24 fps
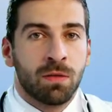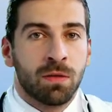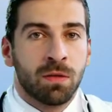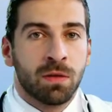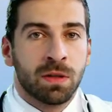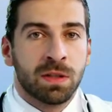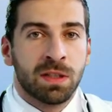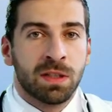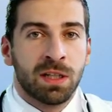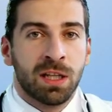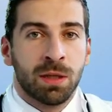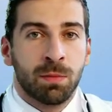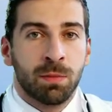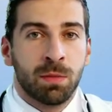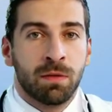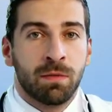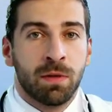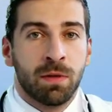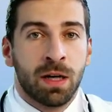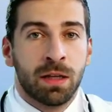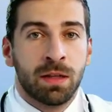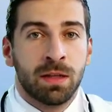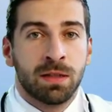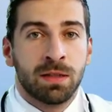lentil soup,
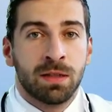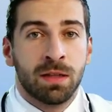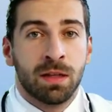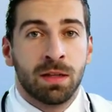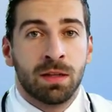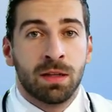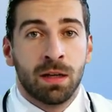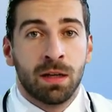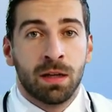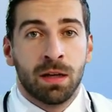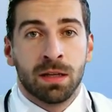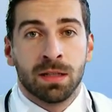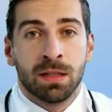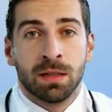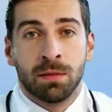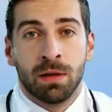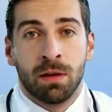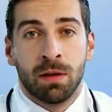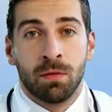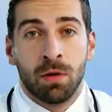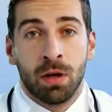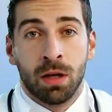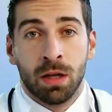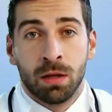salmon,
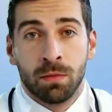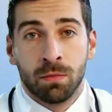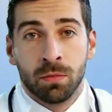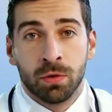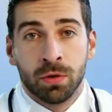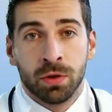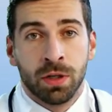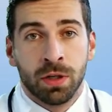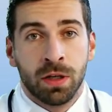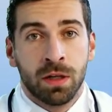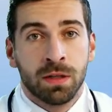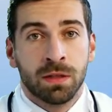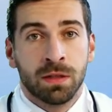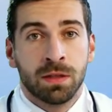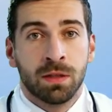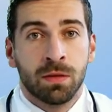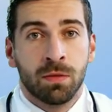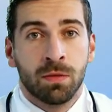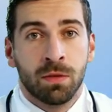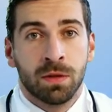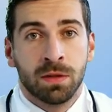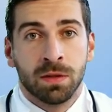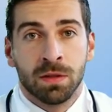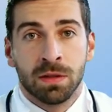cottage
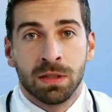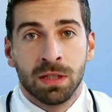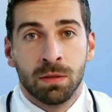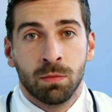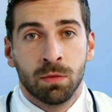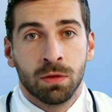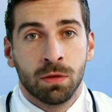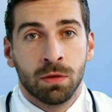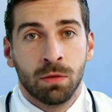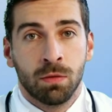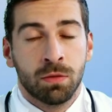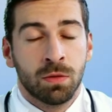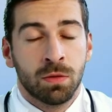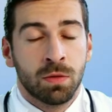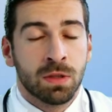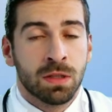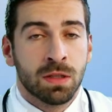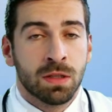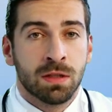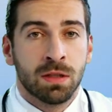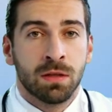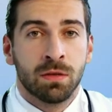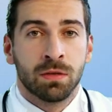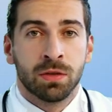cheese. Don't
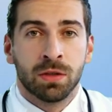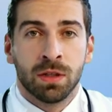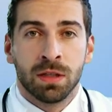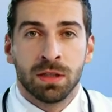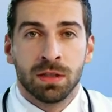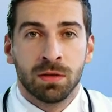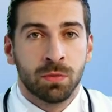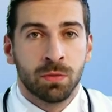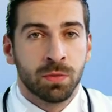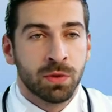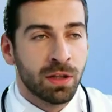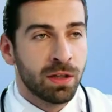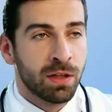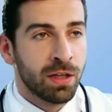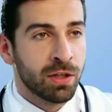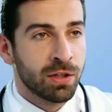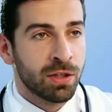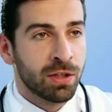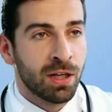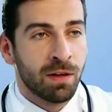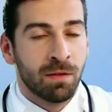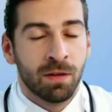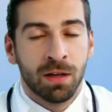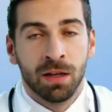save all your
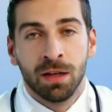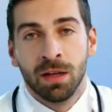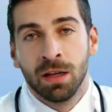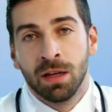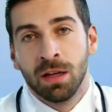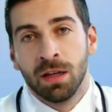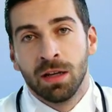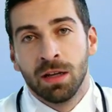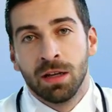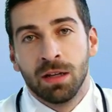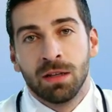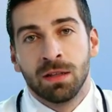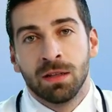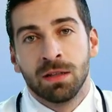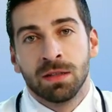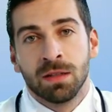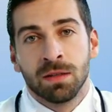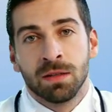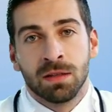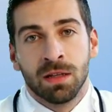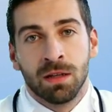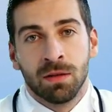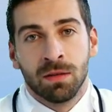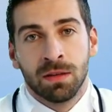protein for one big
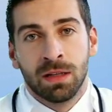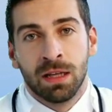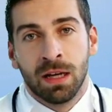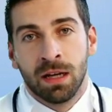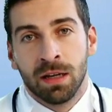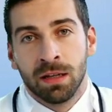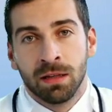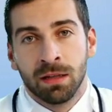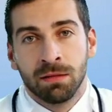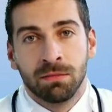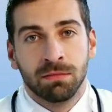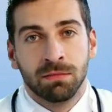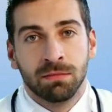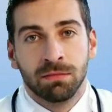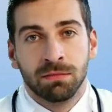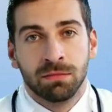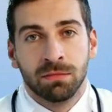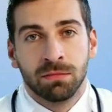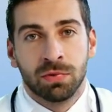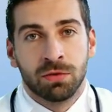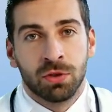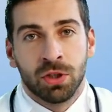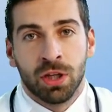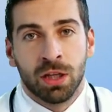dinner.
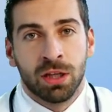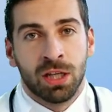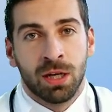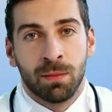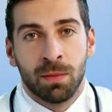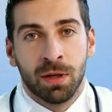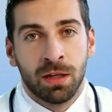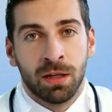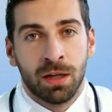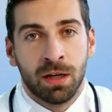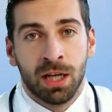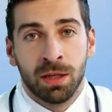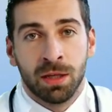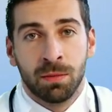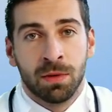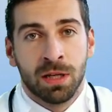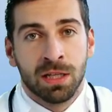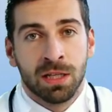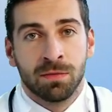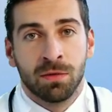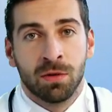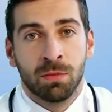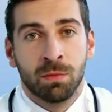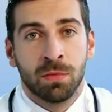Space it out.
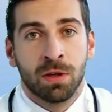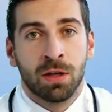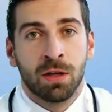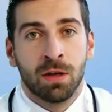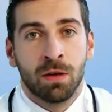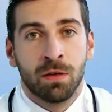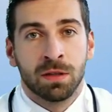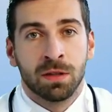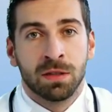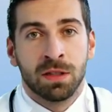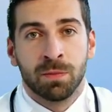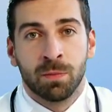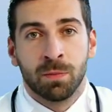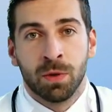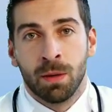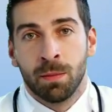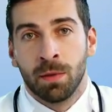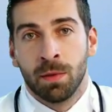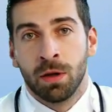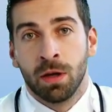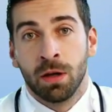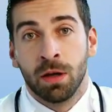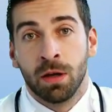Your muscles need